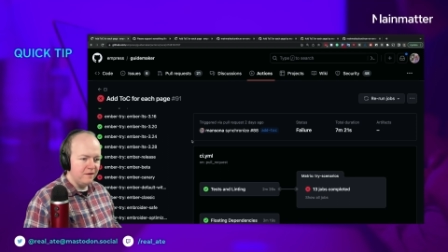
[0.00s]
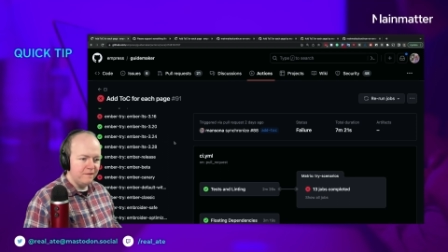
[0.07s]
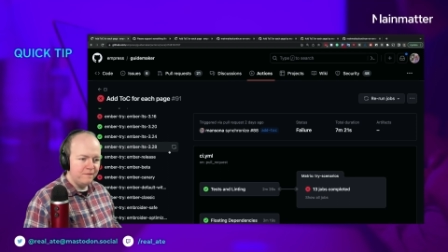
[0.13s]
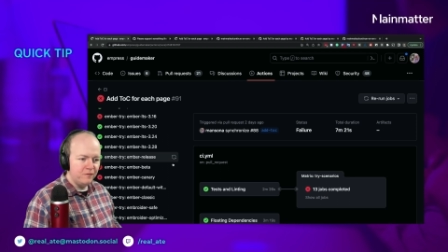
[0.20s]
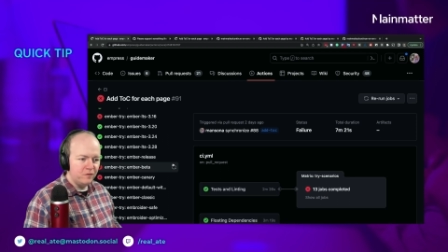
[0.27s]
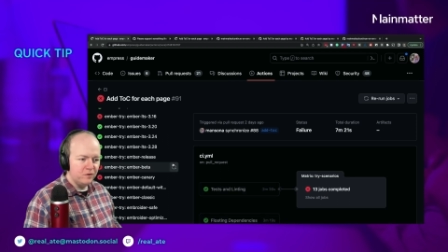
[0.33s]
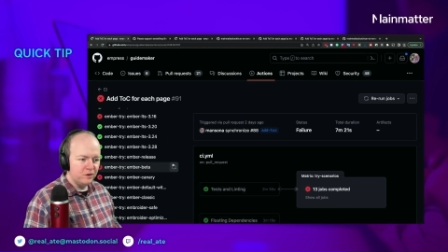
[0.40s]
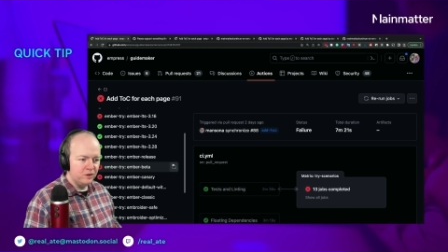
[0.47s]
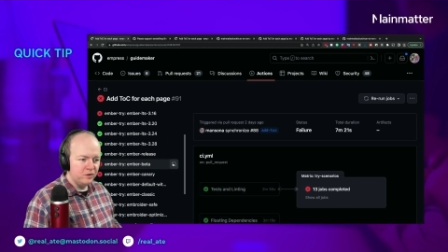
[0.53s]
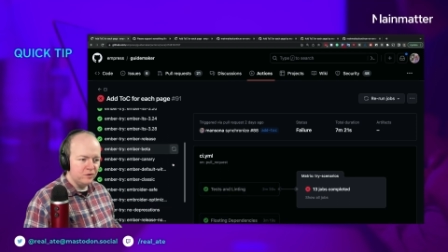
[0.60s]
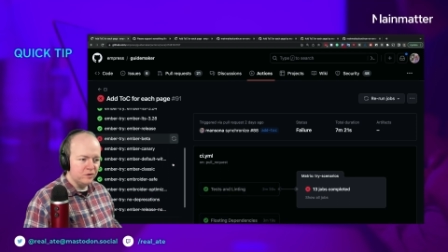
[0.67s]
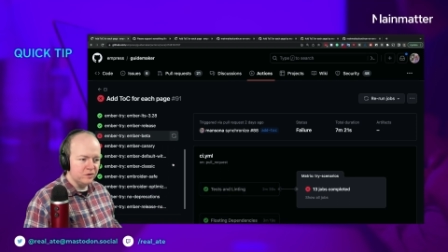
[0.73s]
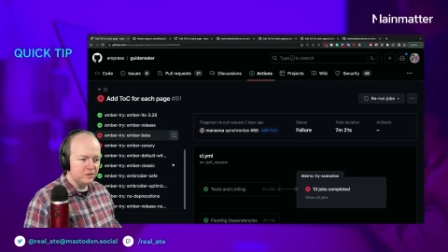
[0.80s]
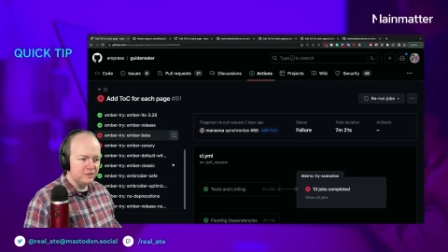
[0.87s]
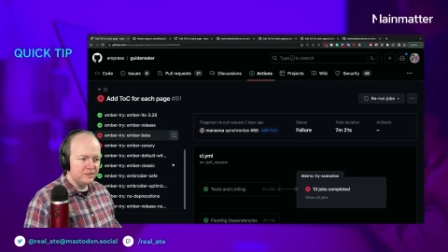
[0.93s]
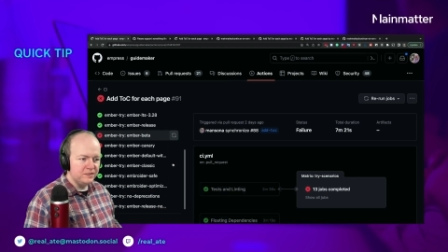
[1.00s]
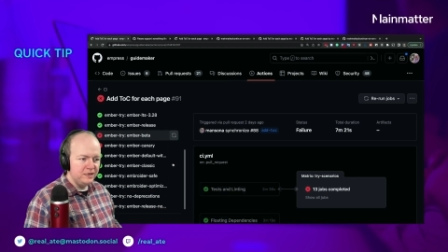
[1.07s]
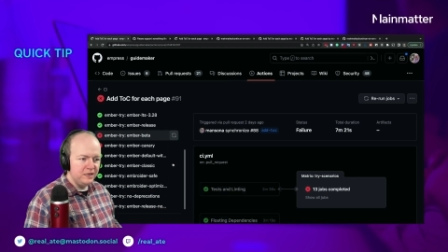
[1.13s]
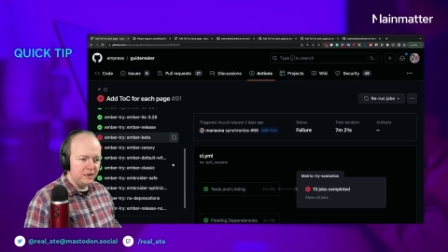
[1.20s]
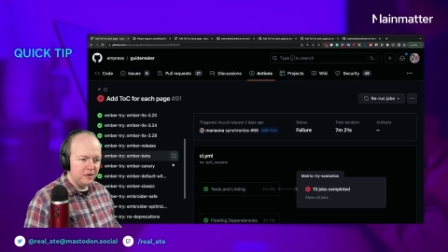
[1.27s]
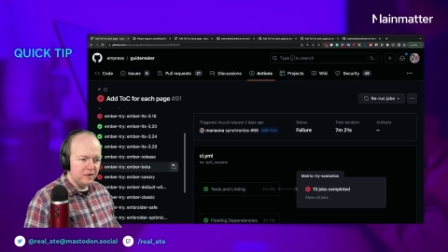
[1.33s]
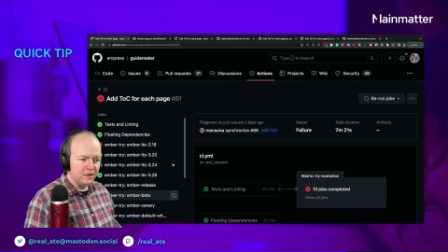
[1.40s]
for your
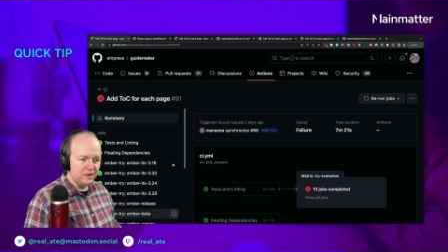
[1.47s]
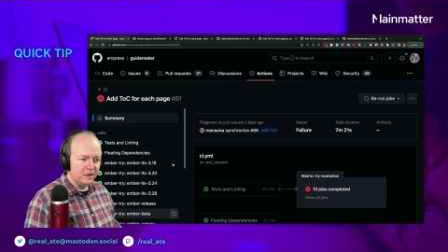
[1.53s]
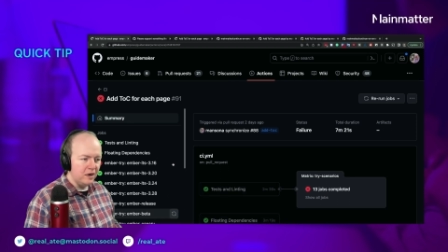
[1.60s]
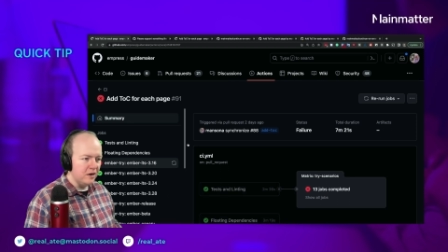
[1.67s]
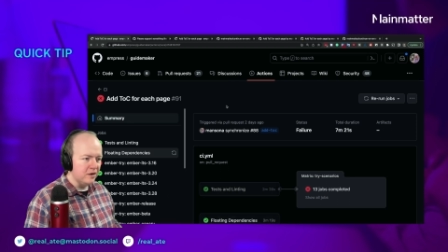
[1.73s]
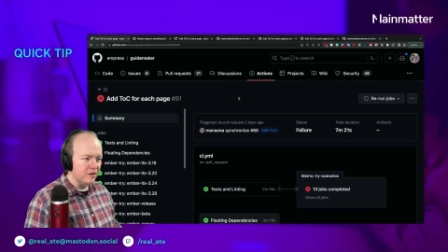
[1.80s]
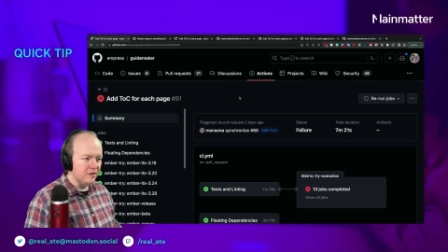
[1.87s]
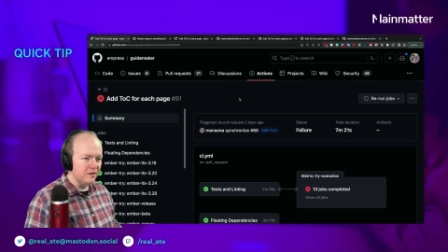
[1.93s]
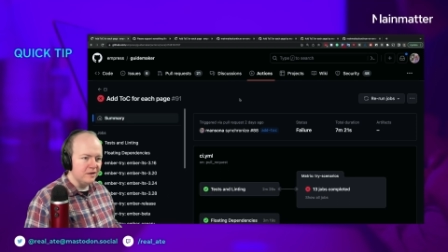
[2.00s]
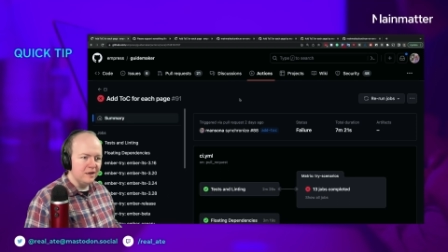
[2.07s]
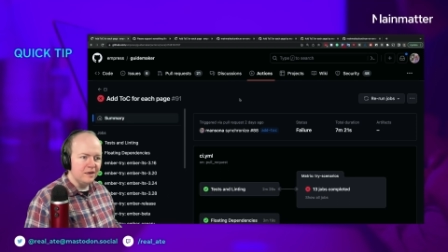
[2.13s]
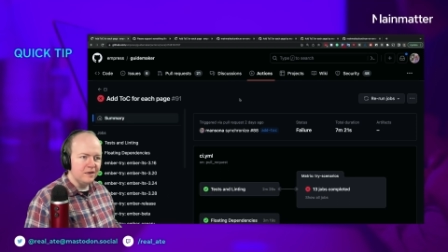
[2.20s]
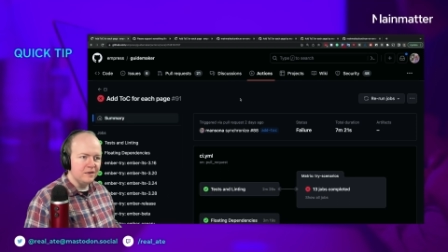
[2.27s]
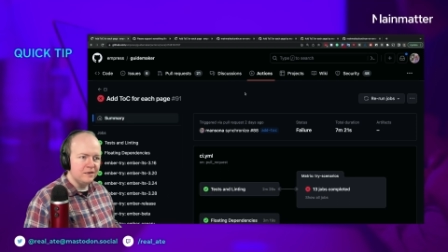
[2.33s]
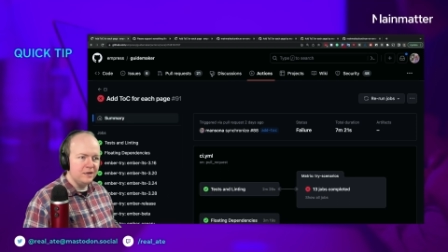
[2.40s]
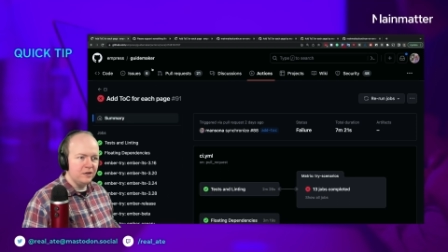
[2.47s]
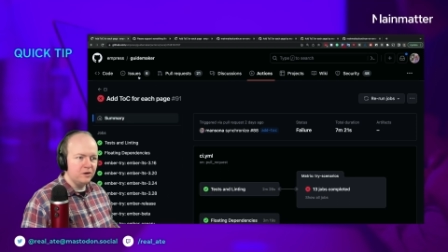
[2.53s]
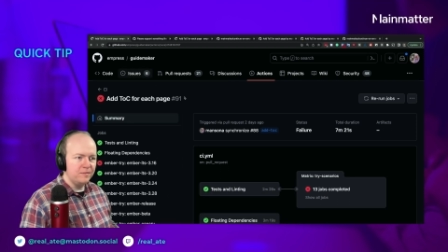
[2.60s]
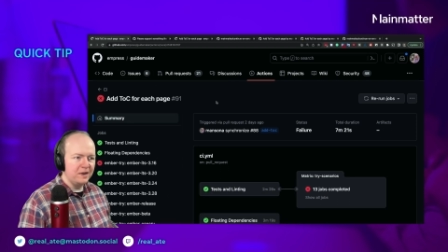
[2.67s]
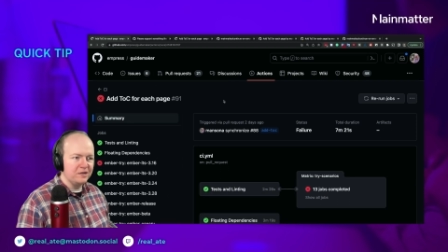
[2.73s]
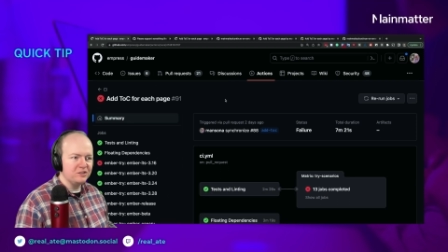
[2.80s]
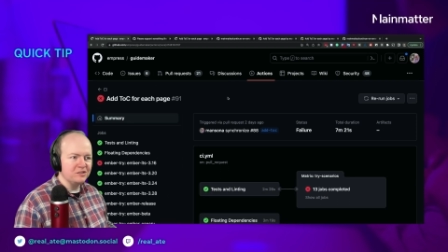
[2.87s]
CI on GitHub
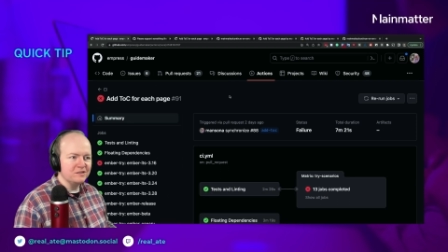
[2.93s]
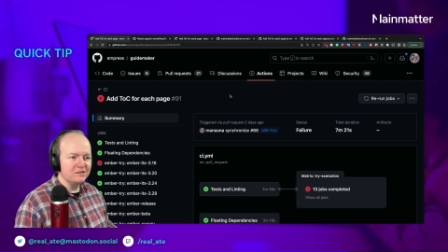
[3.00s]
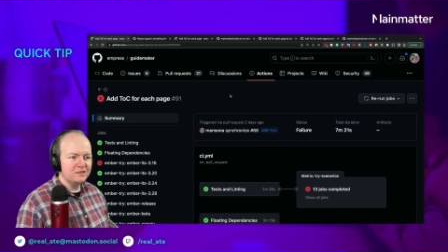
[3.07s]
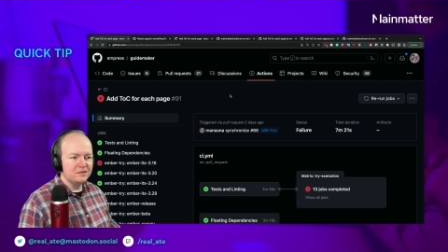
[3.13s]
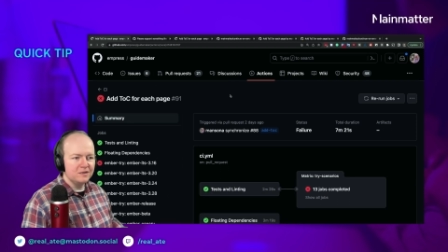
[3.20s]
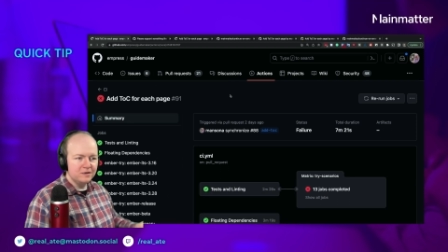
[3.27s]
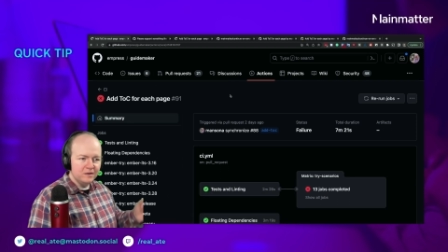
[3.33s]
Actions.